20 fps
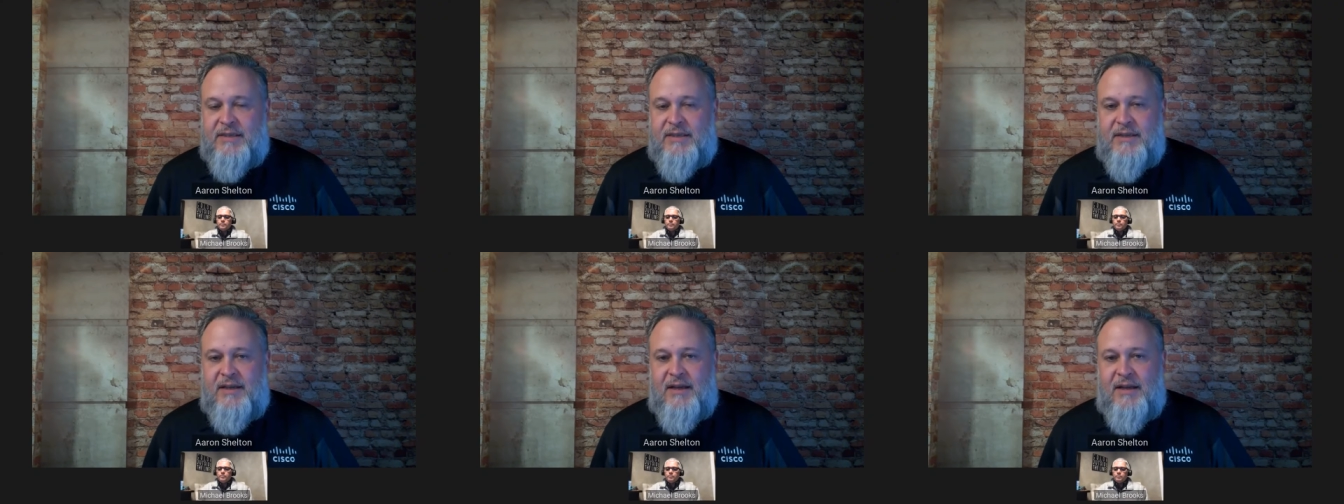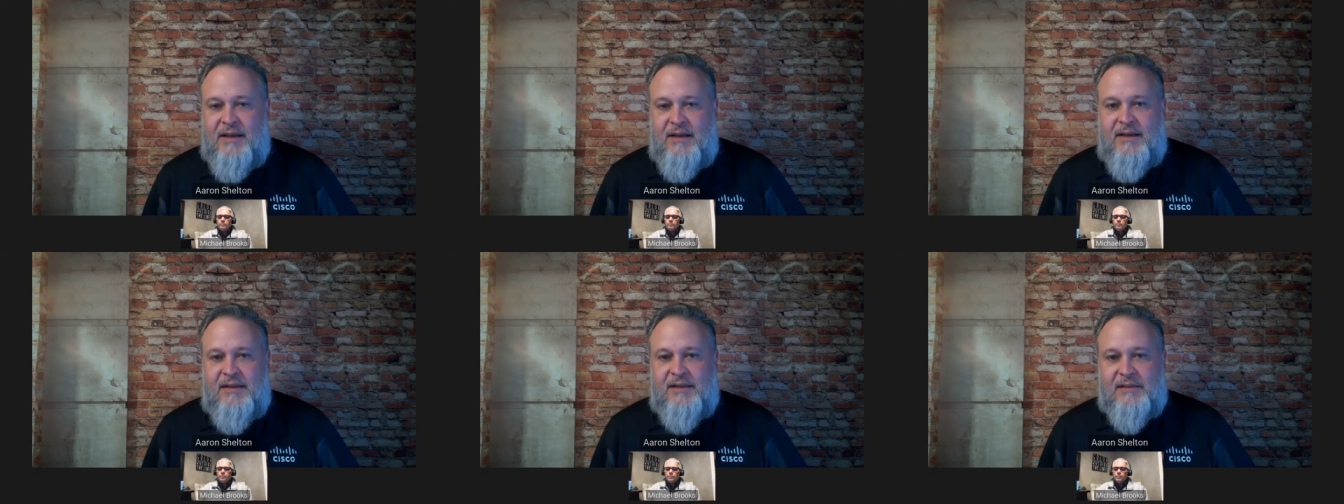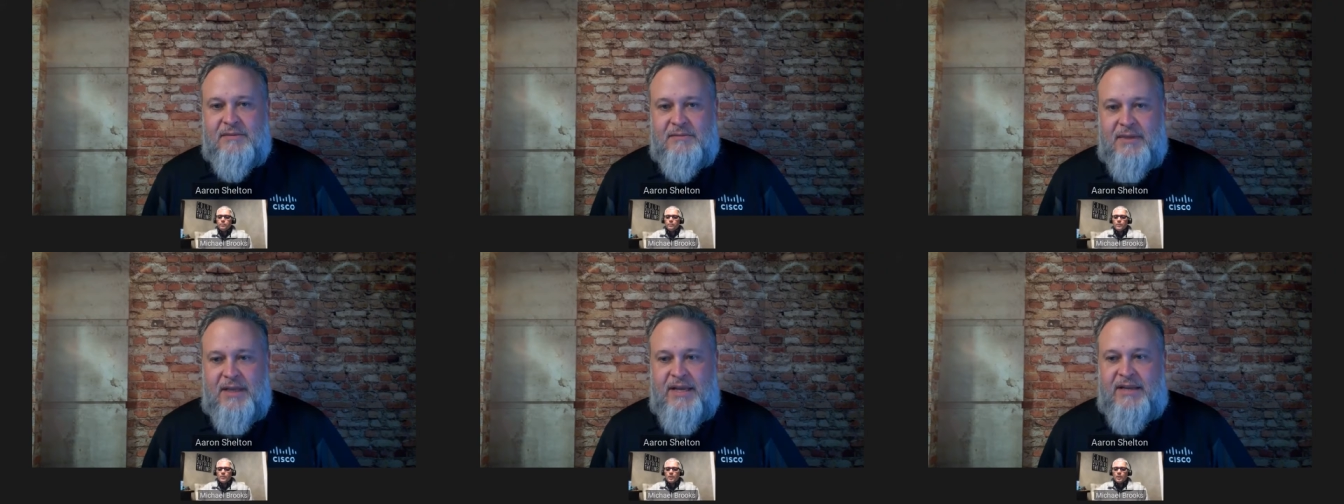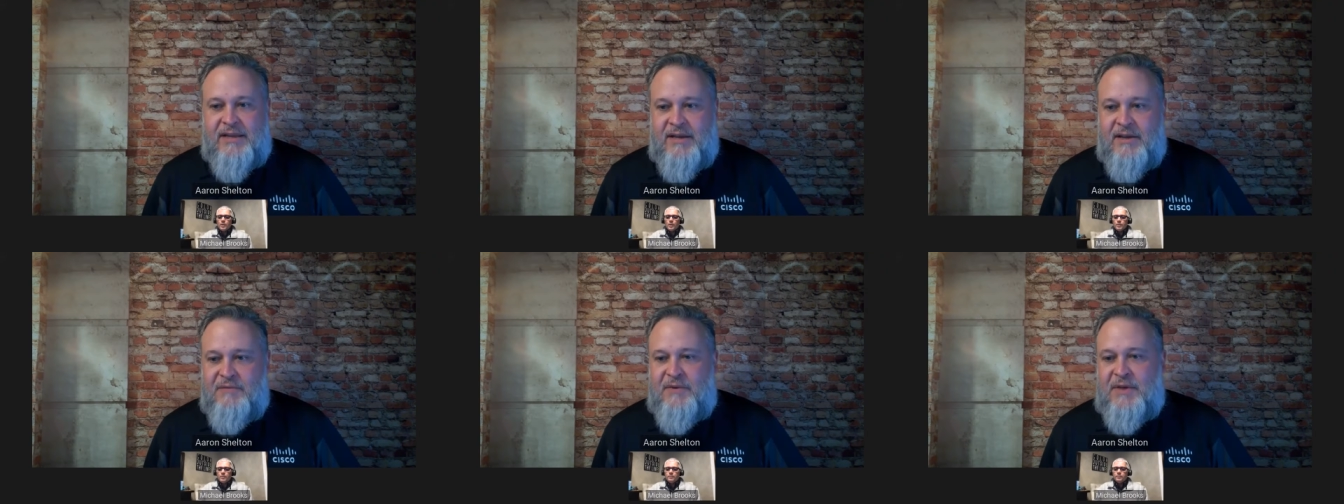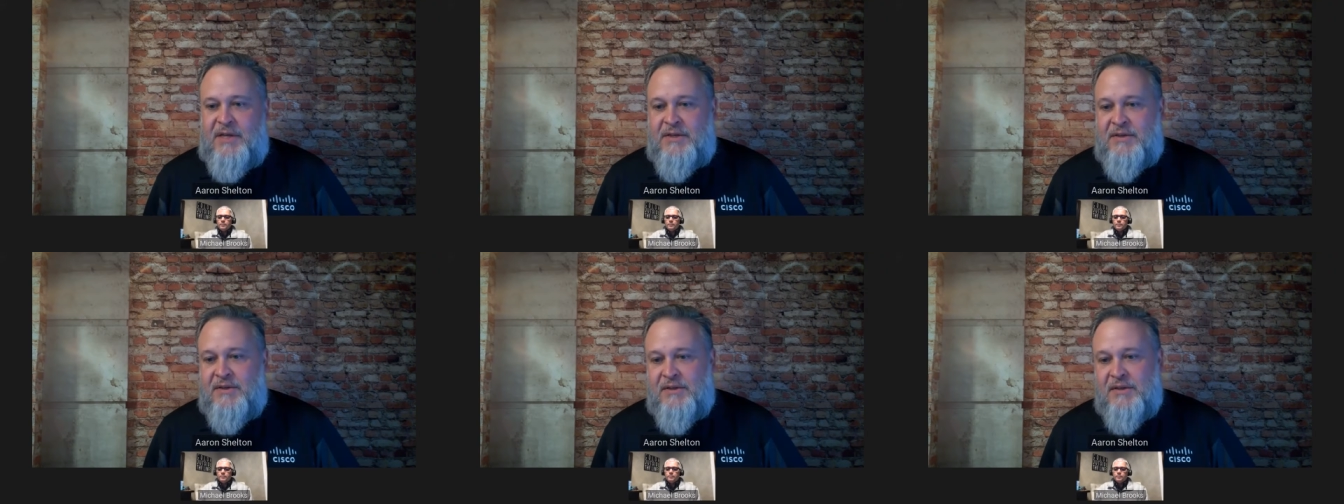I, I would like that
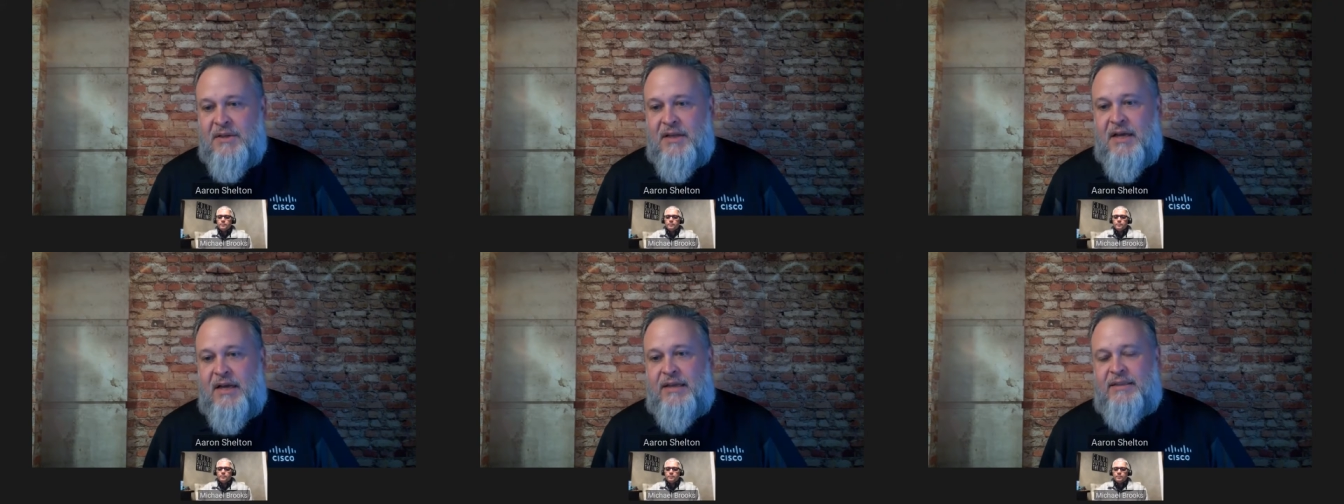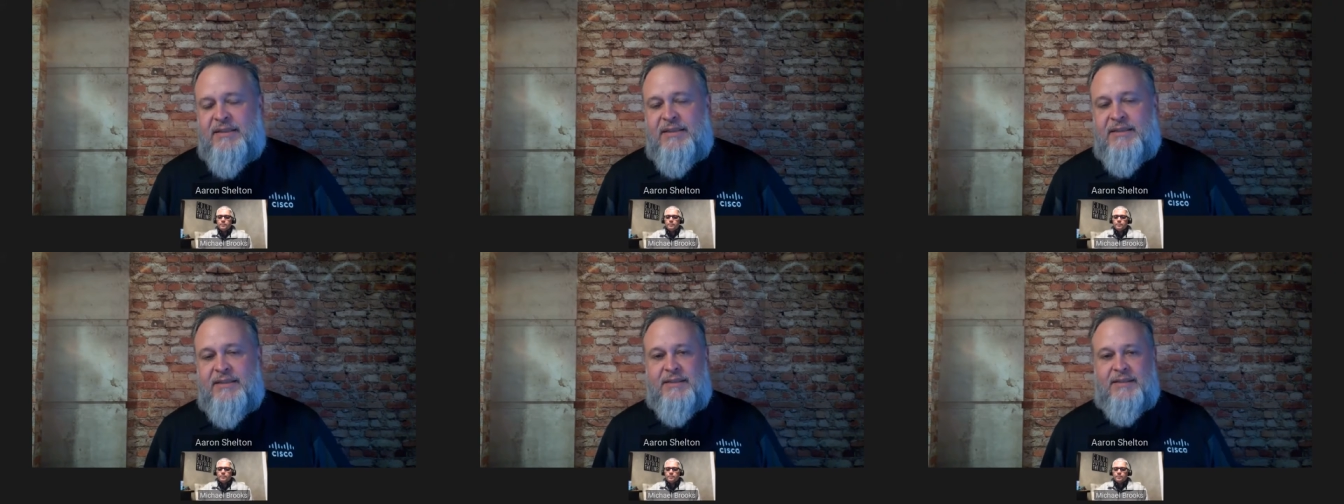feature a lot.